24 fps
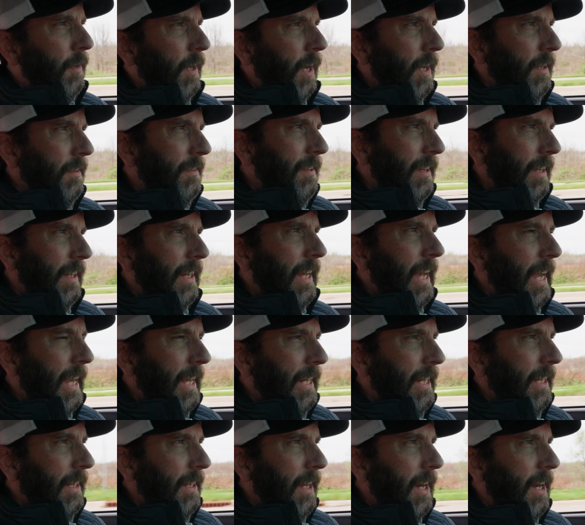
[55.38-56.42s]

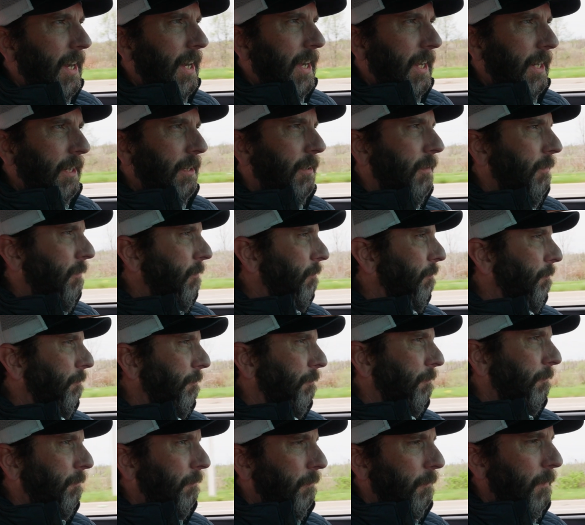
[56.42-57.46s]
1989.
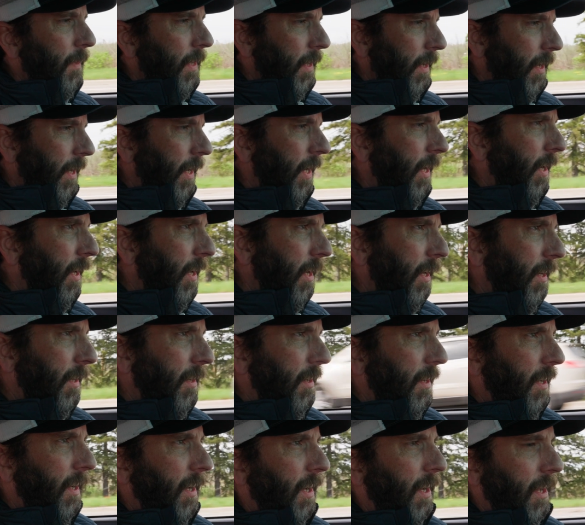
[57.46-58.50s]
And
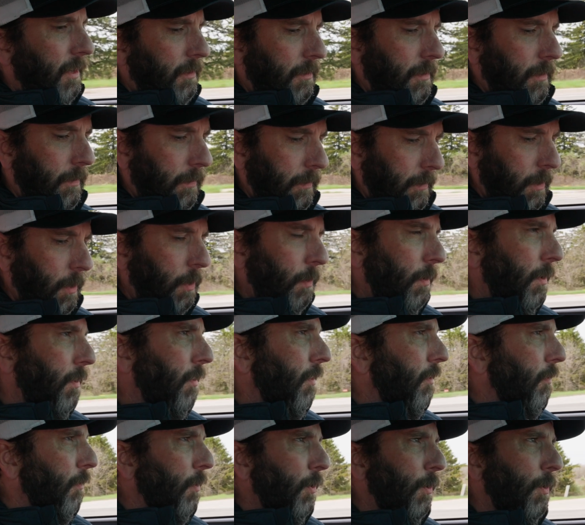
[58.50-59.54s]
just going
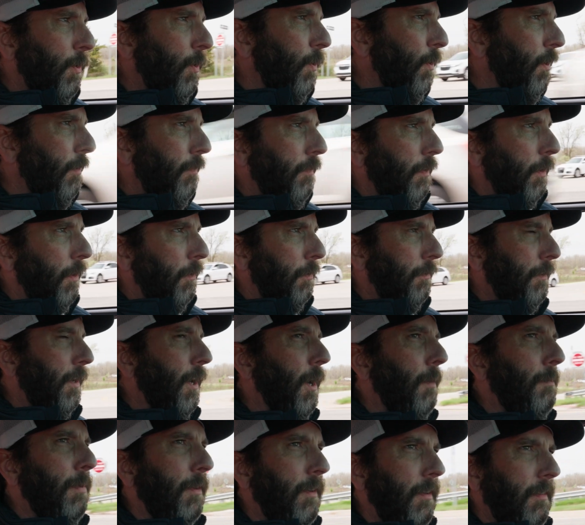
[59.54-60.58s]
through the first
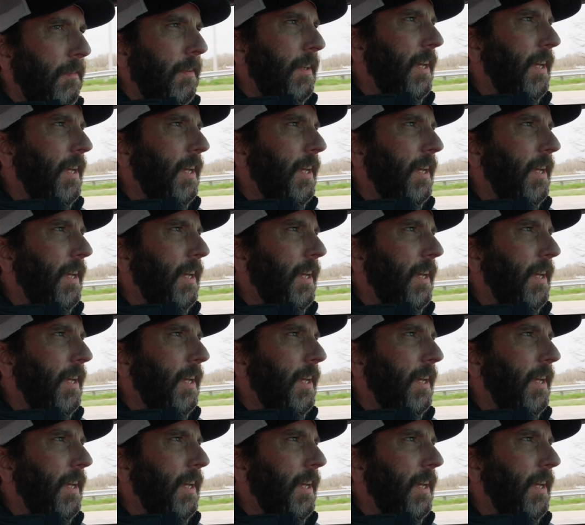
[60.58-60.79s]
couple of